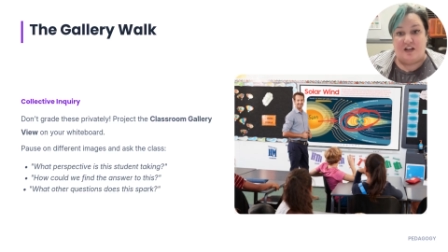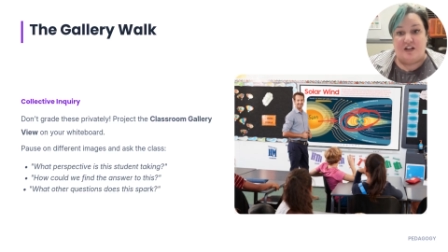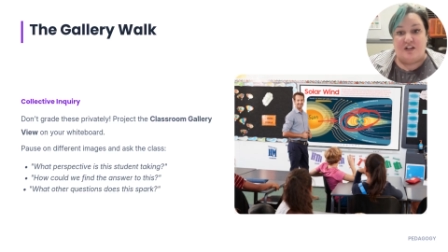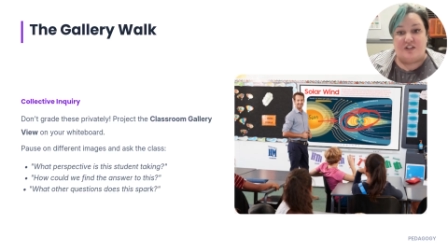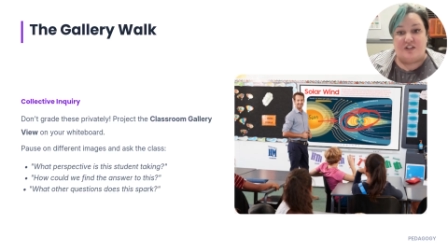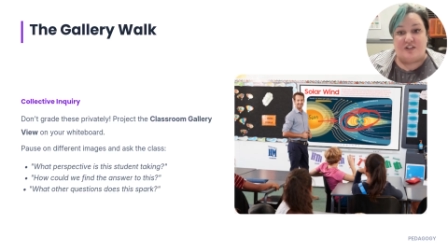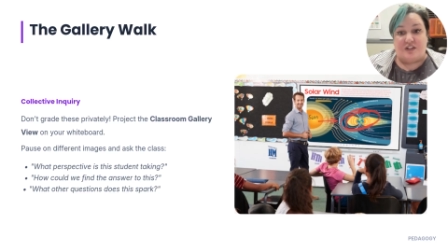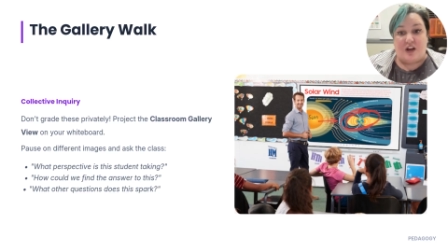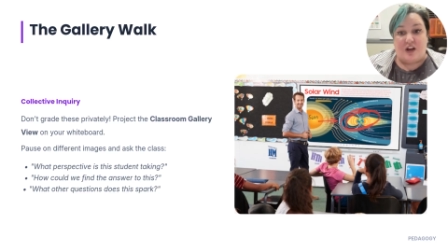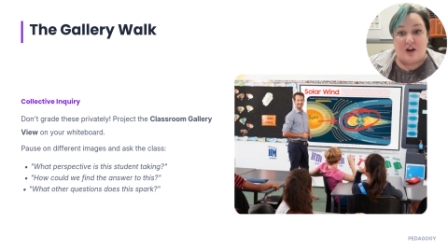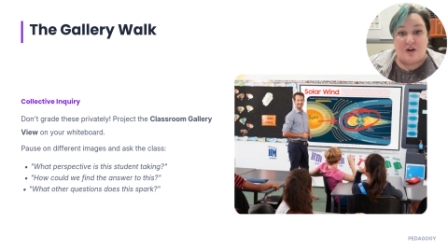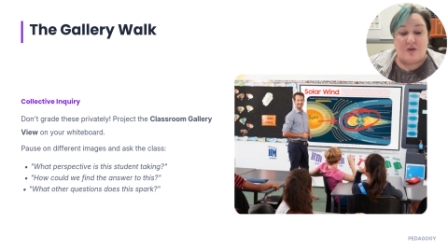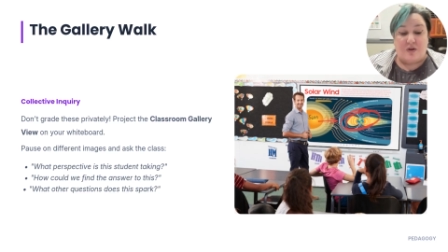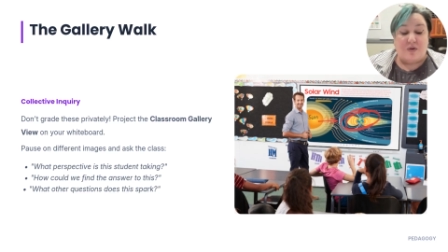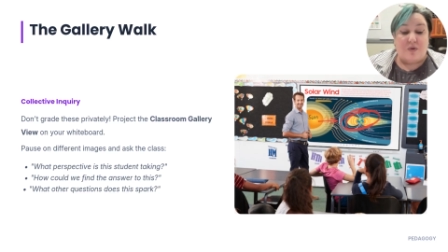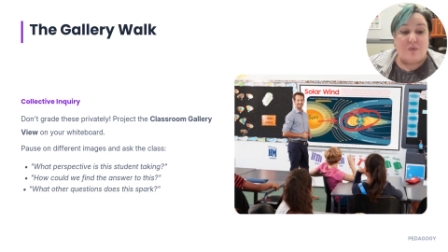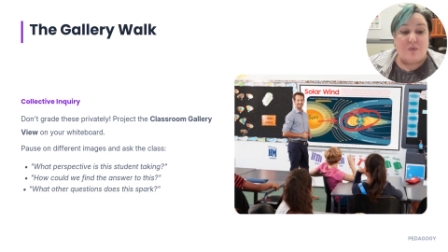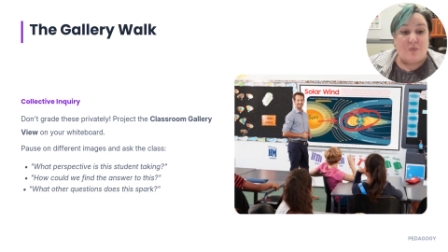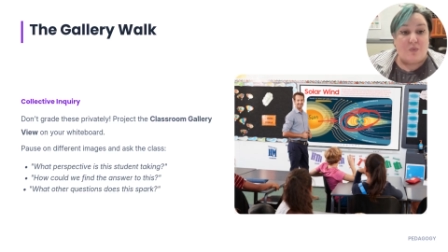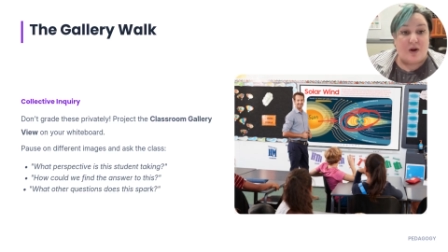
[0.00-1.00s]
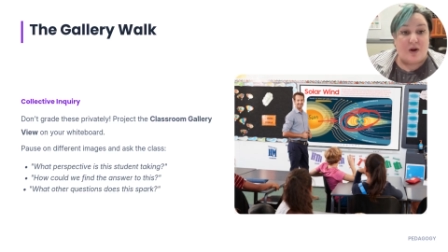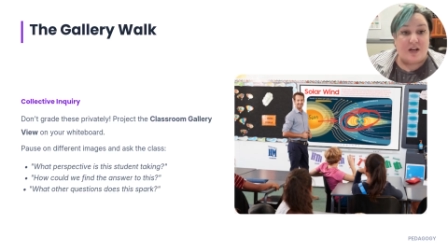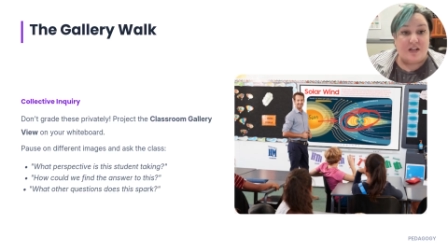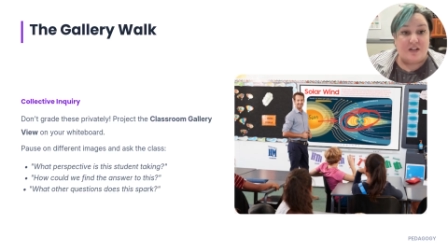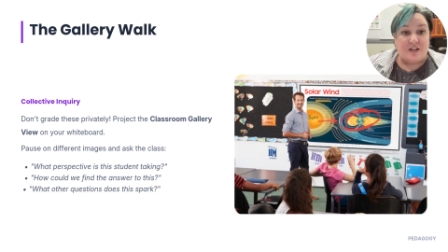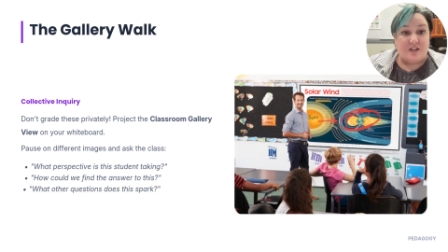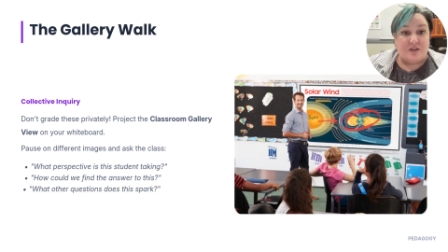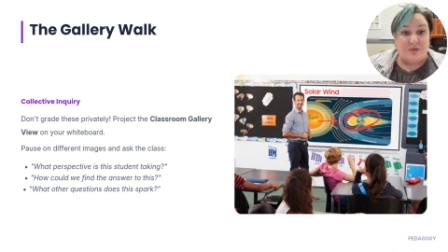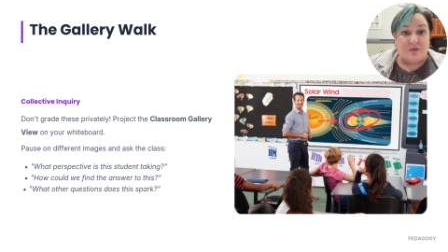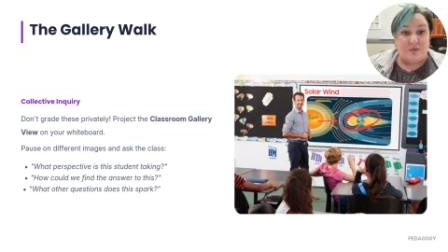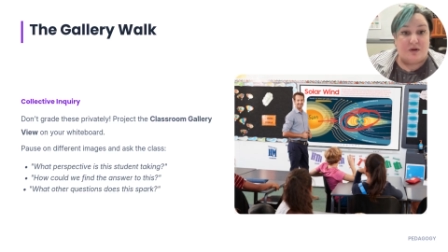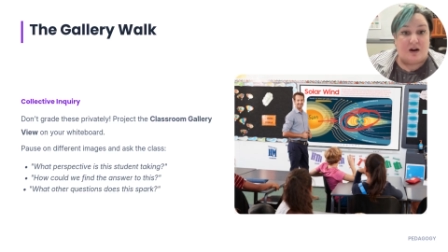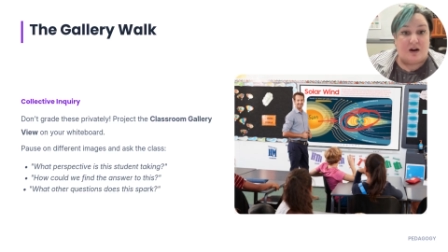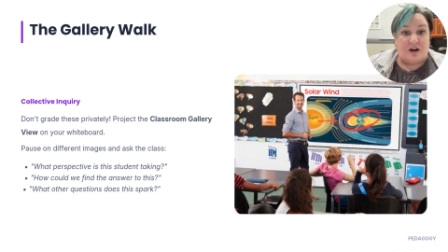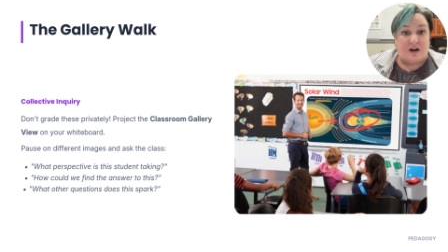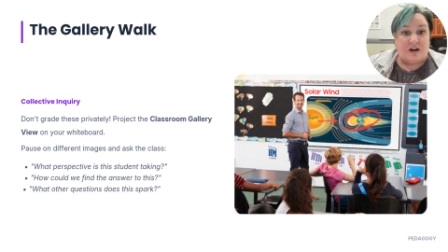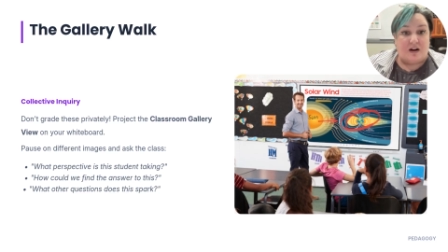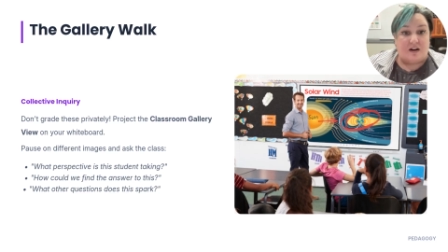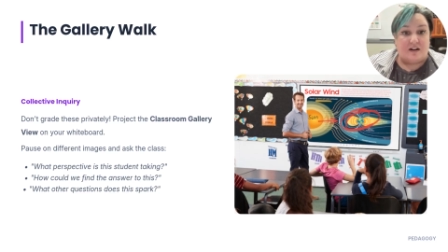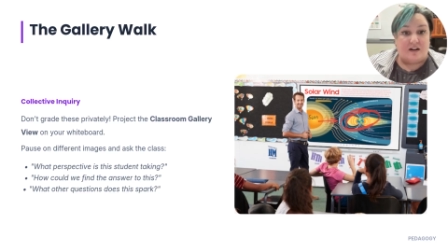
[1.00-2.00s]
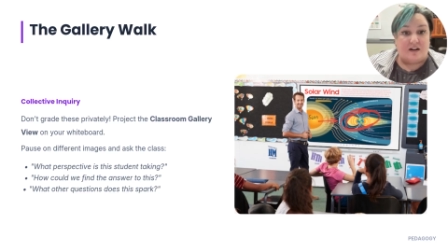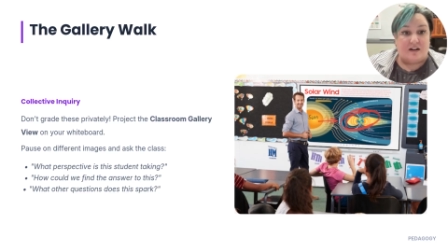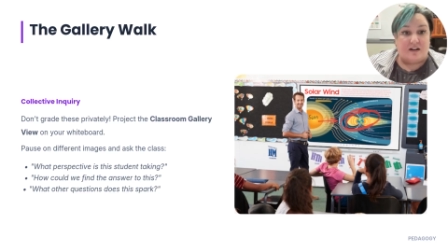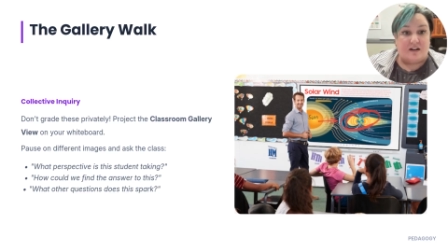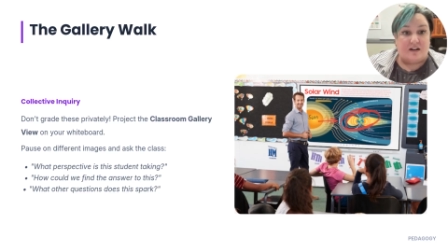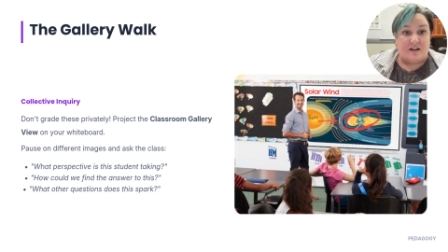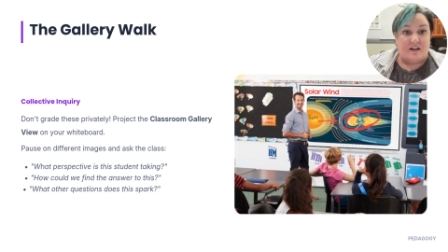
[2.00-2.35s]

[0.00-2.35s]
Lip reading: So when you are